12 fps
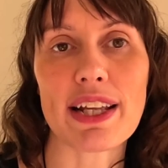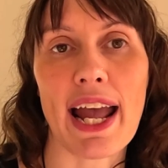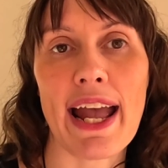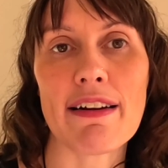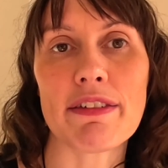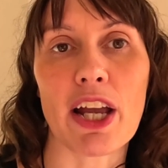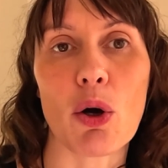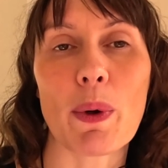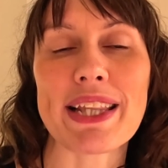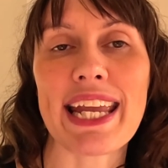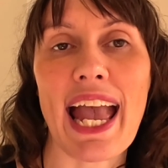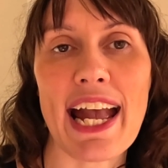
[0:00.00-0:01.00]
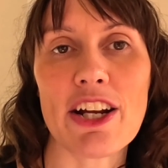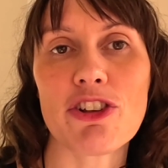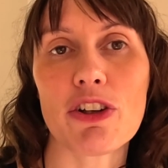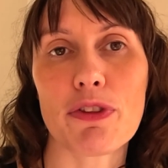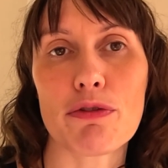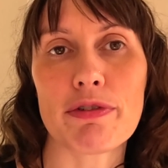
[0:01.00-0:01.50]
area where the edge
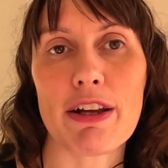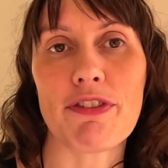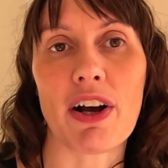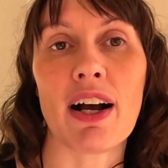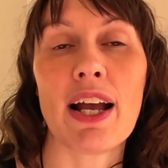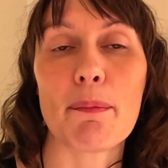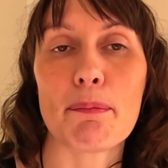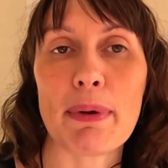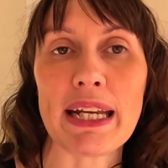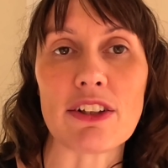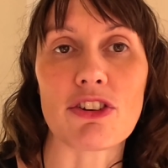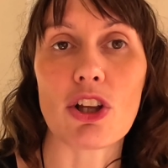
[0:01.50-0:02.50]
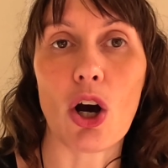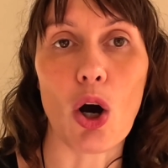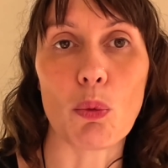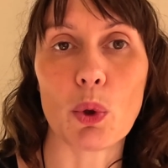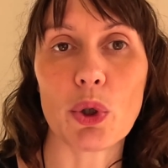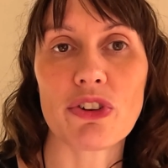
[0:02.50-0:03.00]
of the river meets the
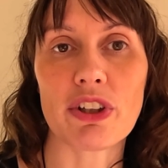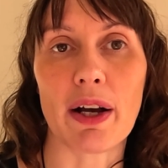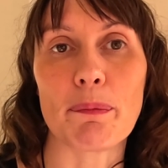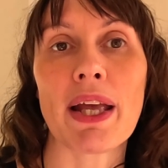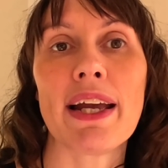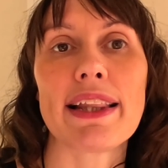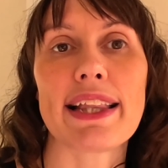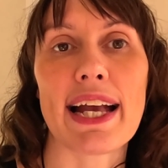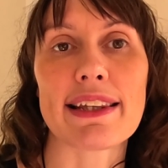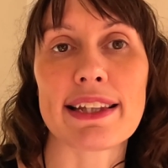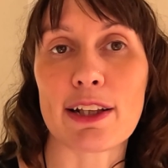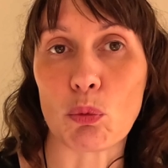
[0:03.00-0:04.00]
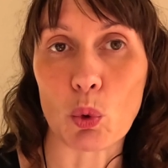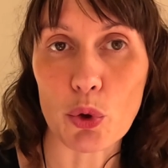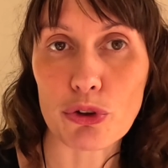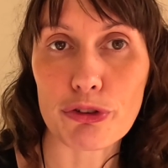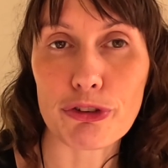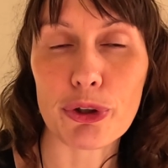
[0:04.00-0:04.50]
hot water. There's little
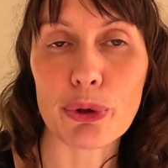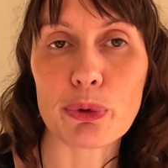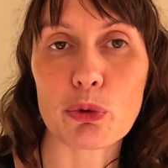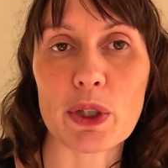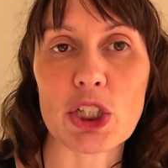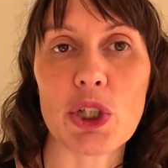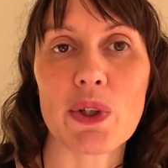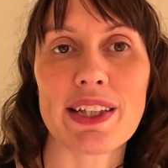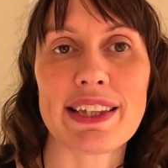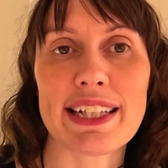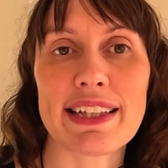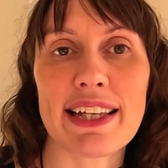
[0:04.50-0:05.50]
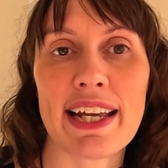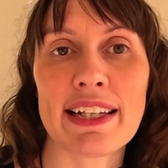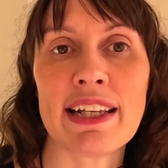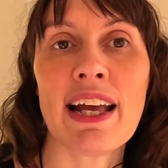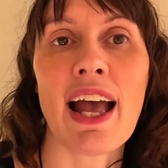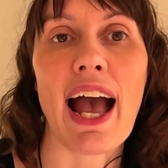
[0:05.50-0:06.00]
waterfalls which you can sit
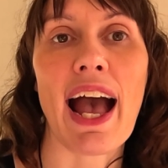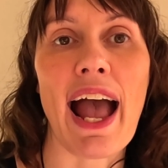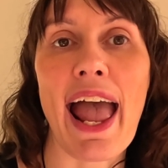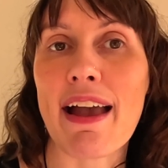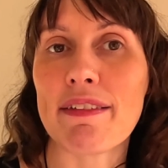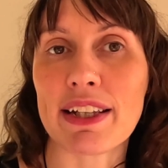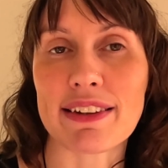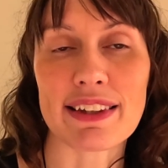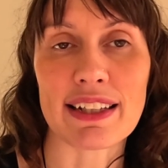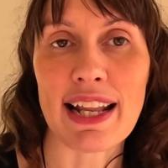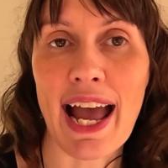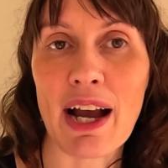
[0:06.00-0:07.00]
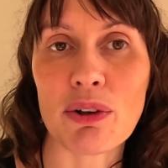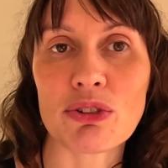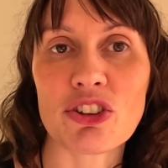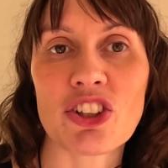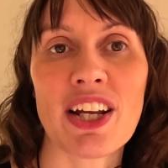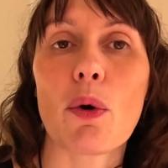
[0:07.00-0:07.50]
in, areas to
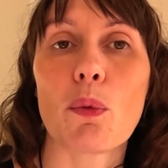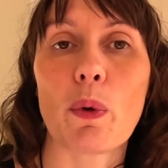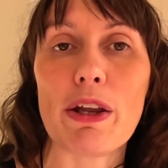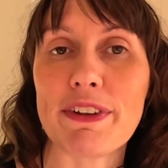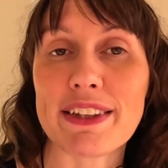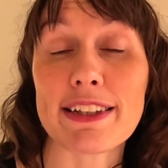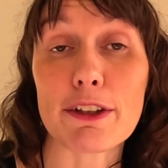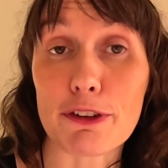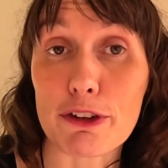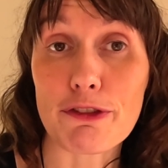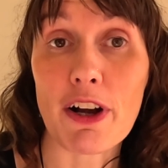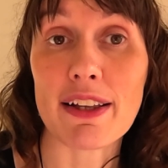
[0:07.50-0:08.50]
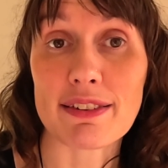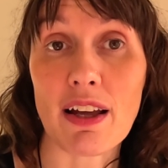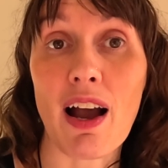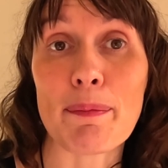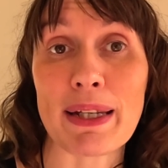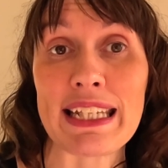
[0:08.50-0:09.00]
lounge. We visited for the first
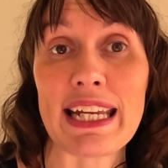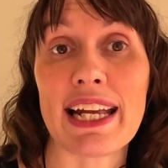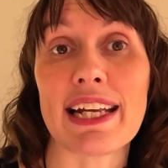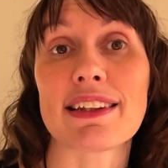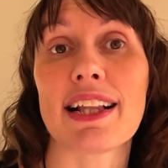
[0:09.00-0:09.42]
time in years